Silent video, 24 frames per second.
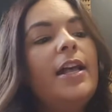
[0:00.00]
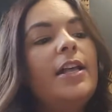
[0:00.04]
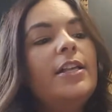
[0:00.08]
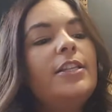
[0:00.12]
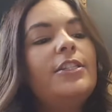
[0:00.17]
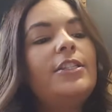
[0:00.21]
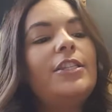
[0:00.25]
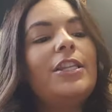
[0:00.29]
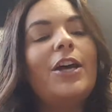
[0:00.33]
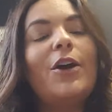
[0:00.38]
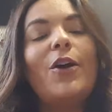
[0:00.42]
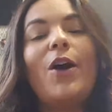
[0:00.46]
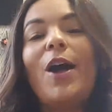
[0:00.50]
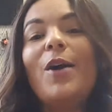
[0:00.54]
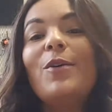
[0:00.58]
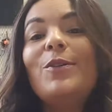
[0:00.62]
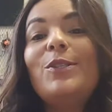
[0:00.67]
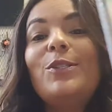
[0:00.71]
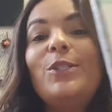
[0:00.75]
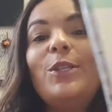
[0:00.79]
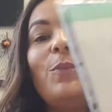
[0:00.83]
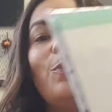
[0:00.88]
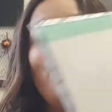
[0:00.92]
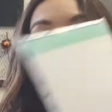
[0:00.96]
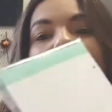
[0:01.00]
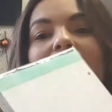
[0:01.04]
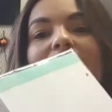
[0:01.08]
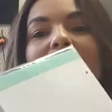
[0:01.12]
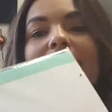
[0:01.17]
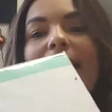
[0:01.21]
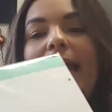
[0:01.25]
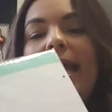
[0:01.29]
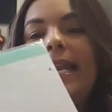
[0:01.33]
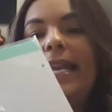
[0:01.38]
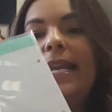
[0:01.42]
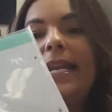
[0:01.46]
So I was super
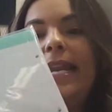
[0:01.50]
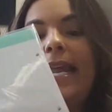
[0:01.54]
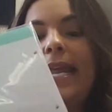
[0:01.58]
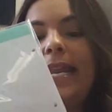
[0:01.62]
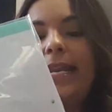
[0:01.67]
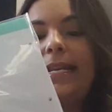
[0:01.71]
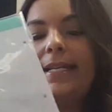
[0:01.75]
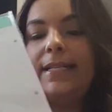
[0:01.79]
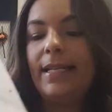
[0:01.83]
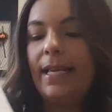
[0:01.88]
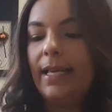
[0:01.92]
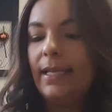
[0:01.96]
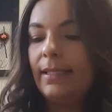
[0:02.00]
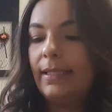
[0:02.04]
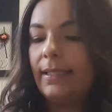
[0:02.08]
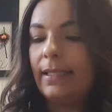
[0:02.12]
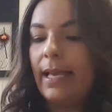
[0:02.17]
excited, and it does